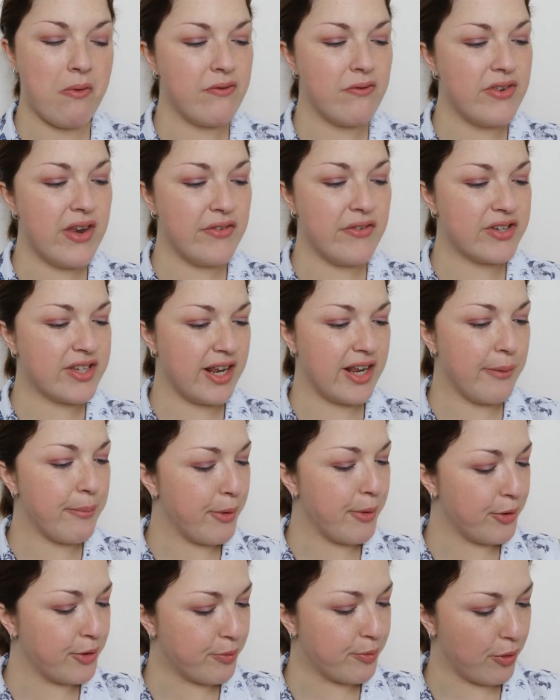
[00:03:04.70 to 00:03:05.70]
Never seen a
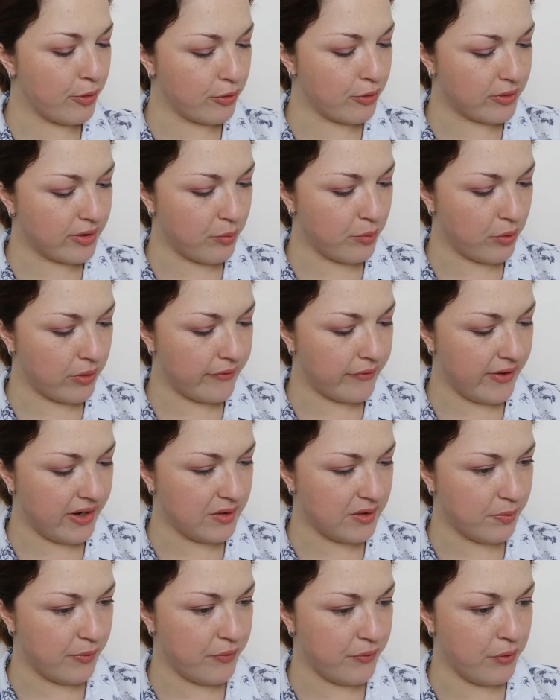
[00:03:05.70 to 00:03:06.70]
Boots product in one of
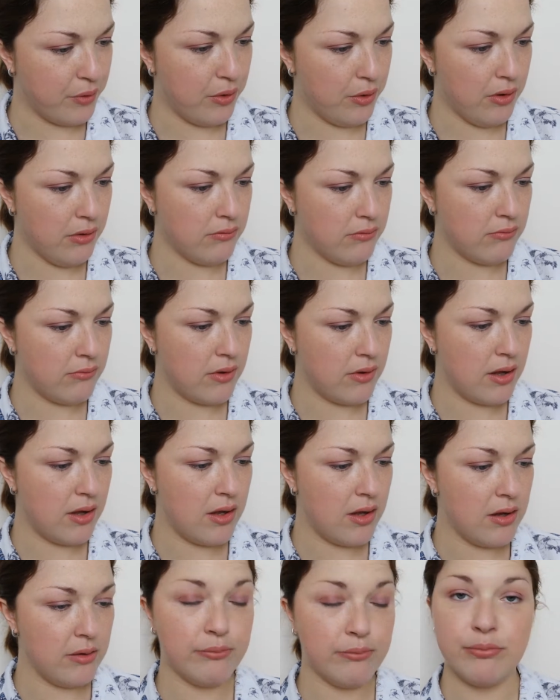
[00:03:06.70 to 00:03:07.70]
these before,
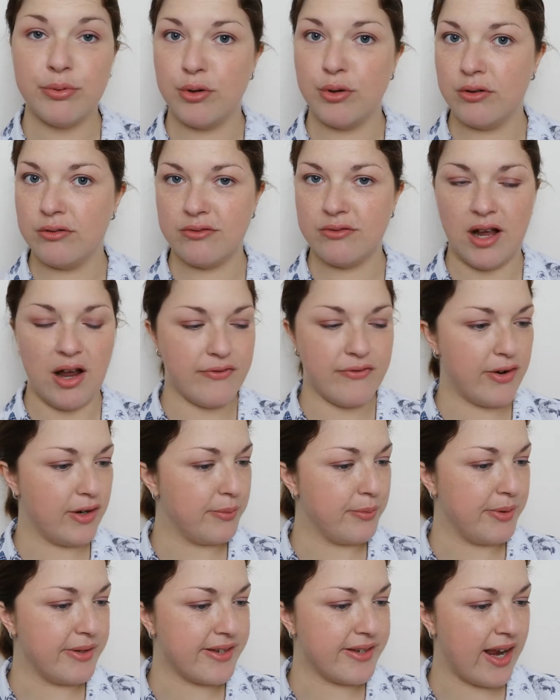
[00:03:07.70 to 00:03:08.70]
but I've
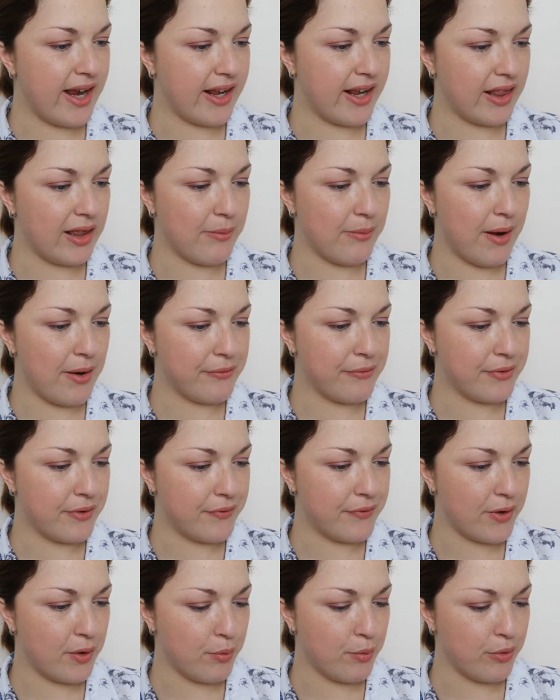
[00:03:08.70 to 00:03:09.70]
only been taking them out for a
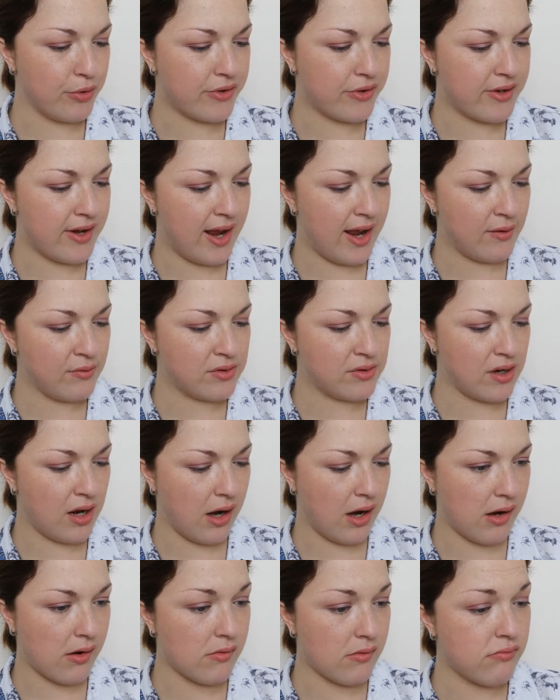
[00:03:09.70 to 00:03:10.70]
few months now,
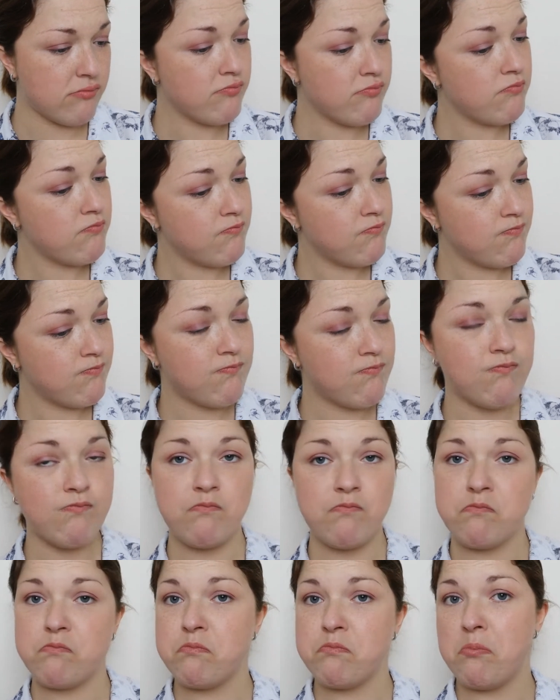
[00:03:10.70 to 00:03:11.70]
so
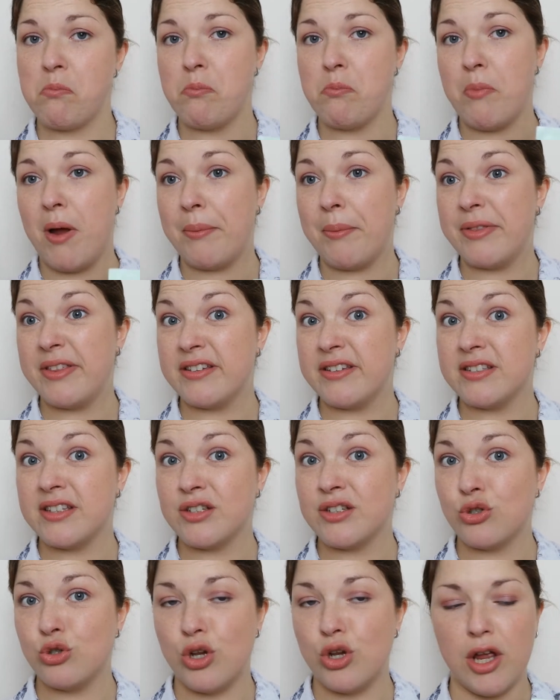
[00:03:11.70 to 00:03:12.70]
maybe this
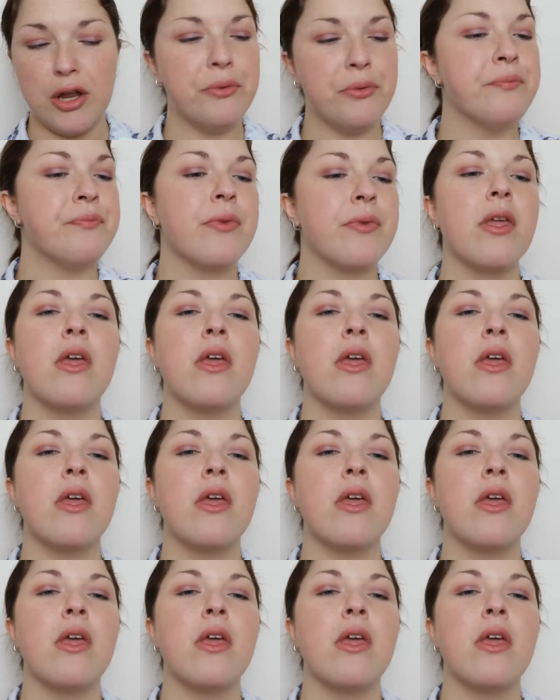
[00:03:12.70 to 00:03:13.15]
isn't new.